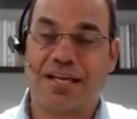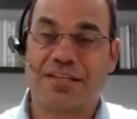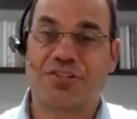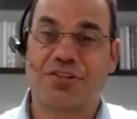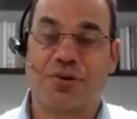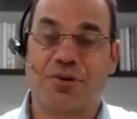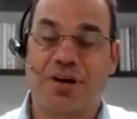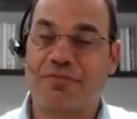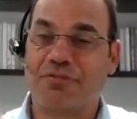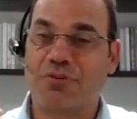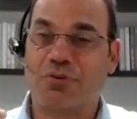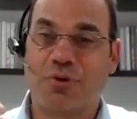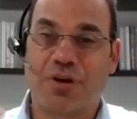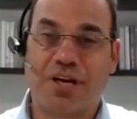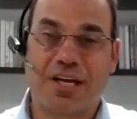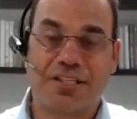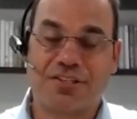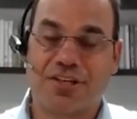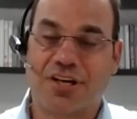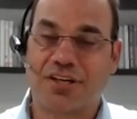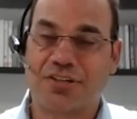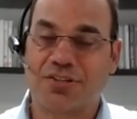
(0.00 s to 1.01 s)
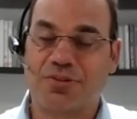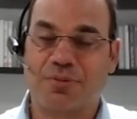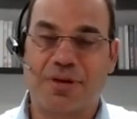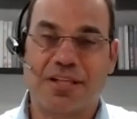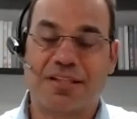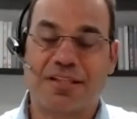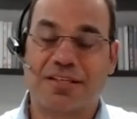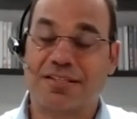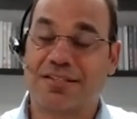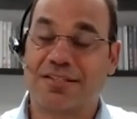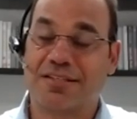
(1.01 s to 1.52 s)
And so everyone I talk to
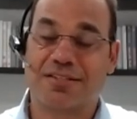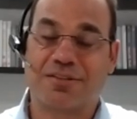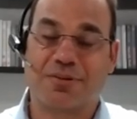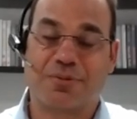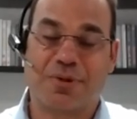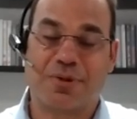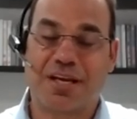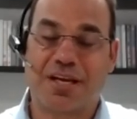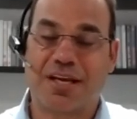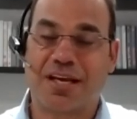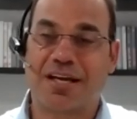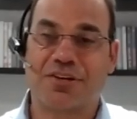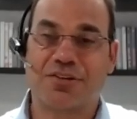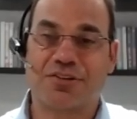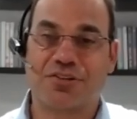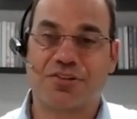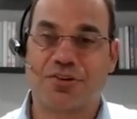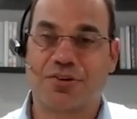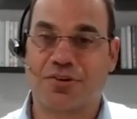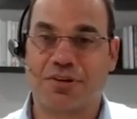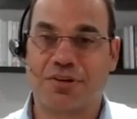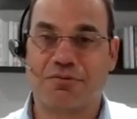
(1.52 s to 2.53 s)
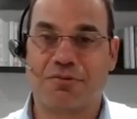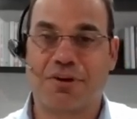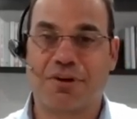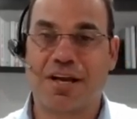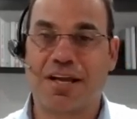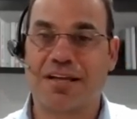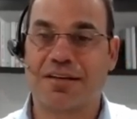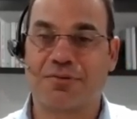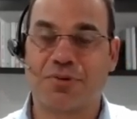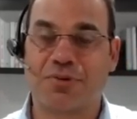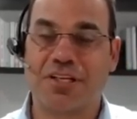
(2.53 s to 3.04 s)
about this says, oh my God, you're totally right.